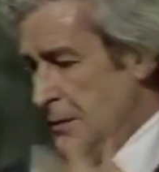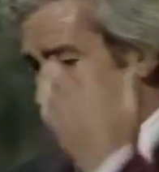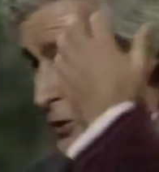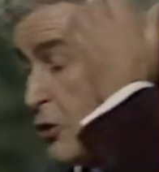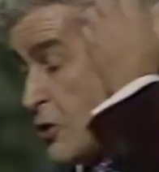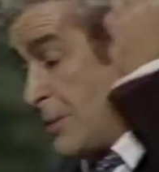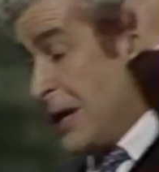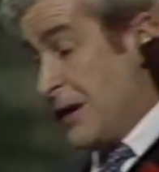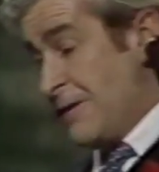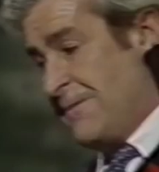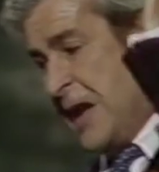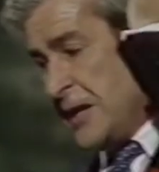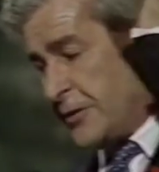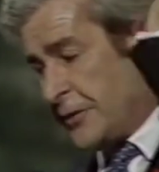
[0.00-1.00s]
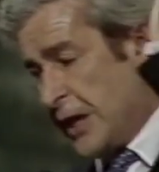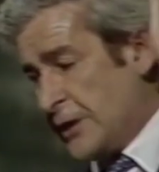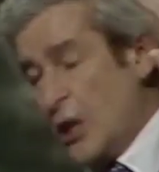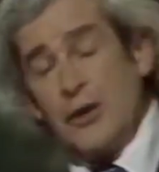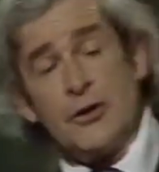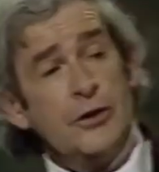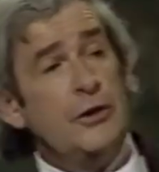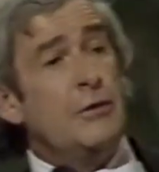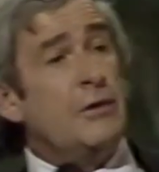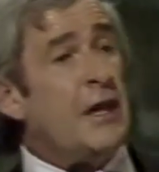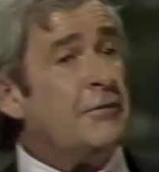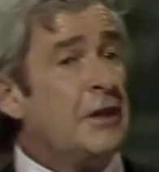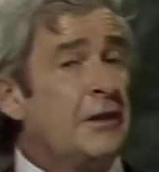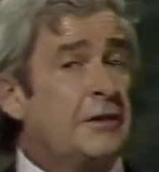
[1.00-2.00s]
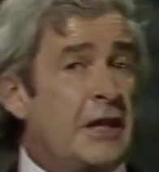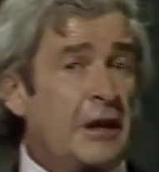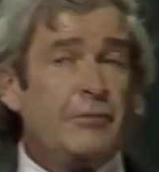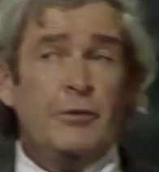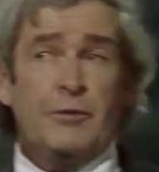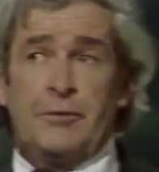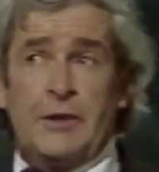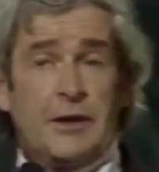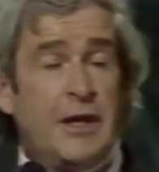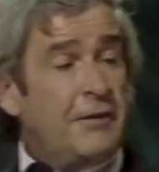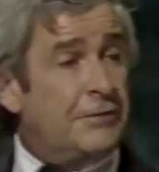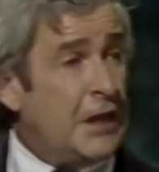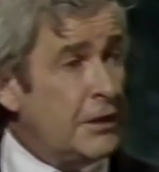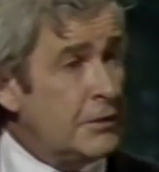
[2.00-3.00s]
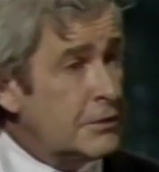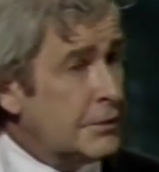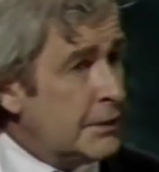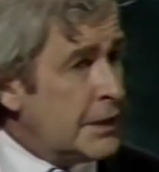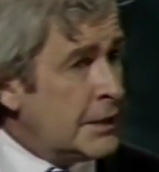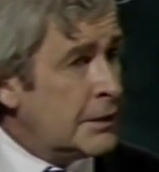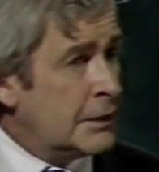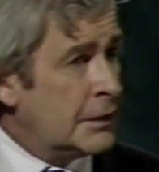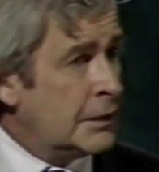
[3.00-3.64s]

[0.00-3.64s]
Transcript: You talk about advanced technology. You don't have the telephones for the deaf now. You know that?